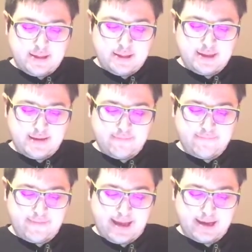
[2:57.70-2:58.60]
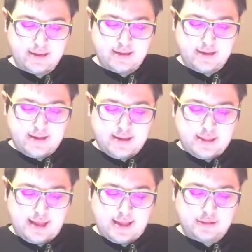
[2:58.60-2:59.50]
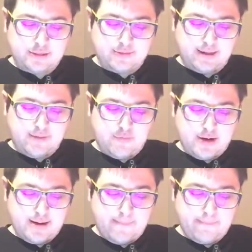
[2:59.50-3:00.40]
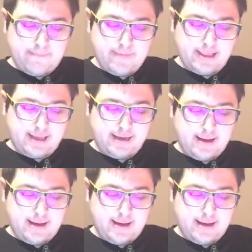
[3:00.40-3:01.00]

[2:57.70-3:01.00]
the fact that 31 million